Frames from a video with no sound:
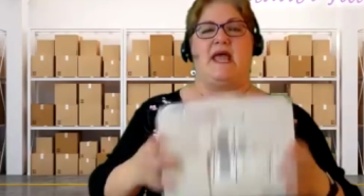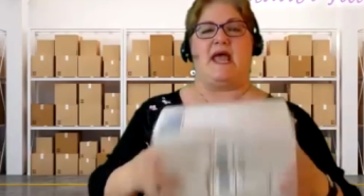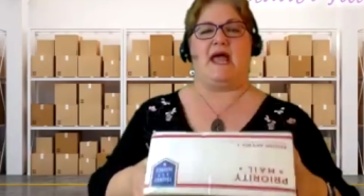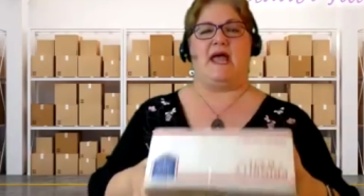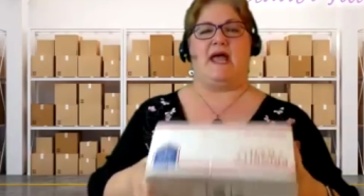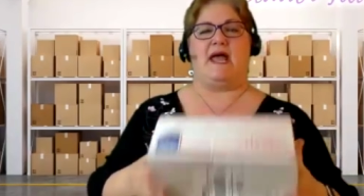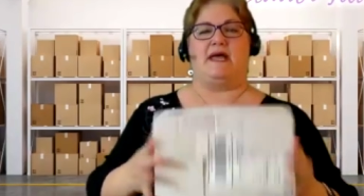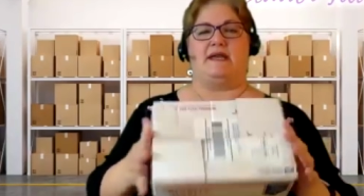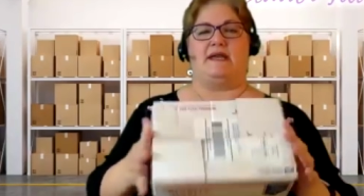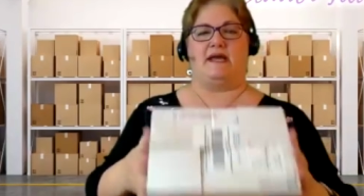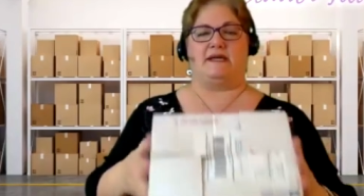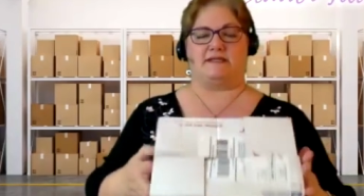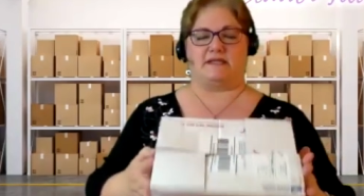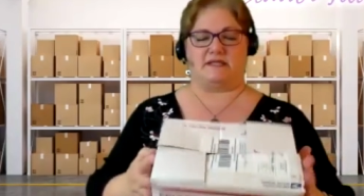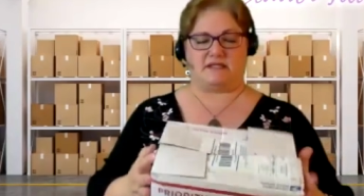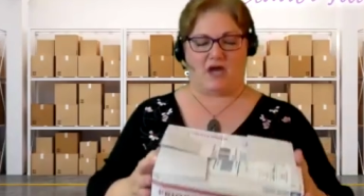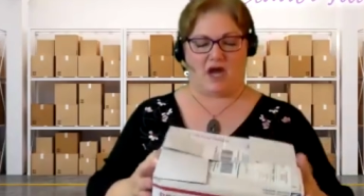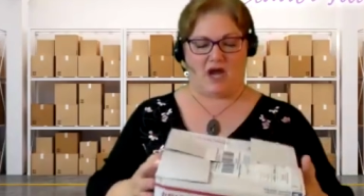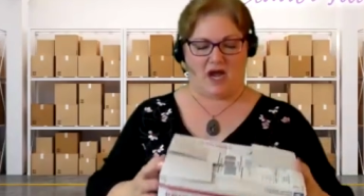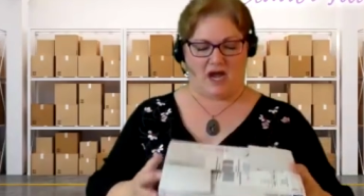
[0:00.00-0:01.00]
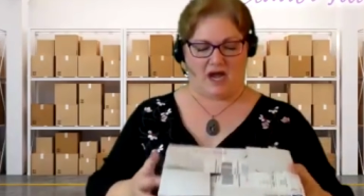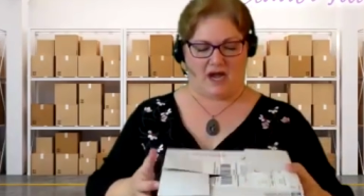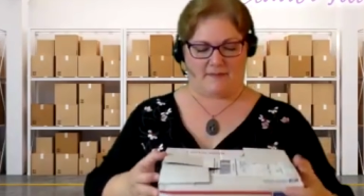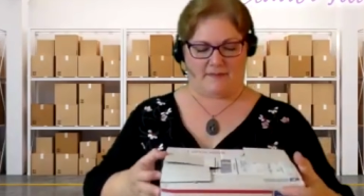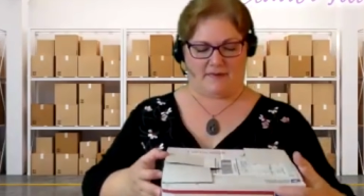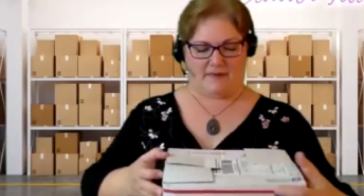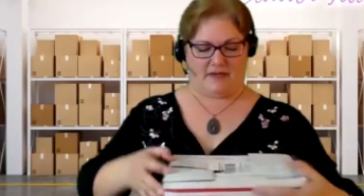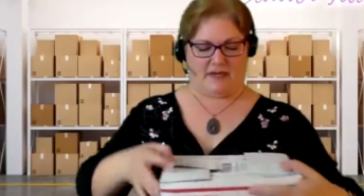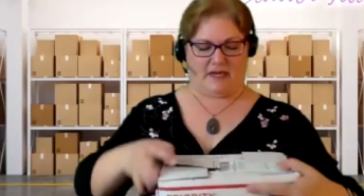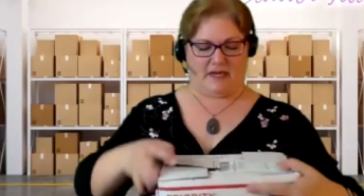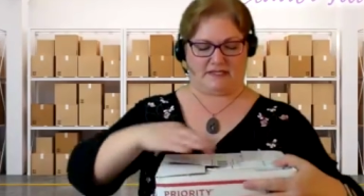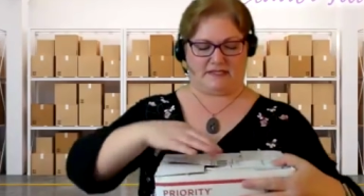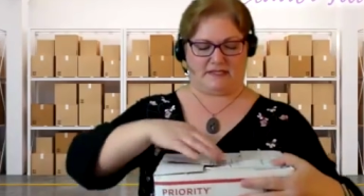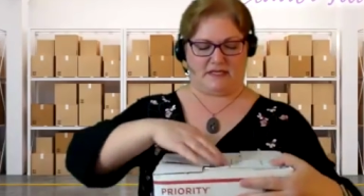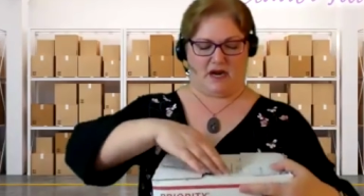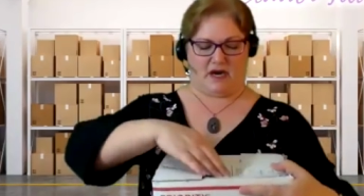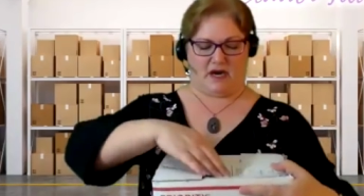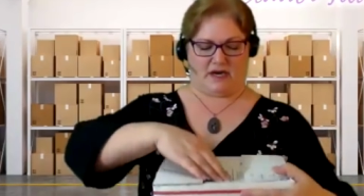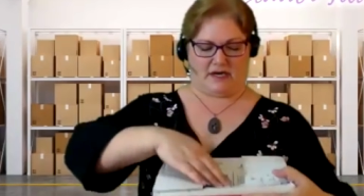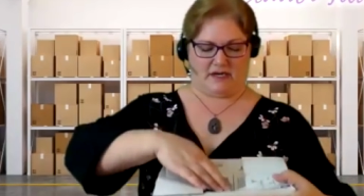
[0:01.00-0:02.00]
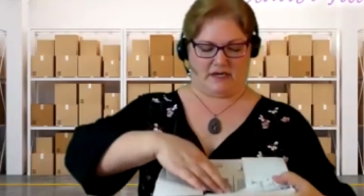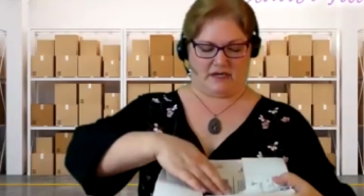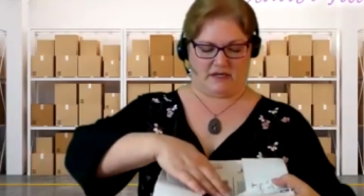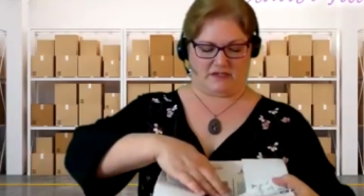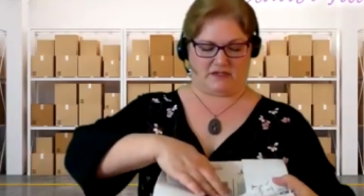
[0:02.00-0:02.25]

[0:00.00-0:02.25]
And as a top, it's not going to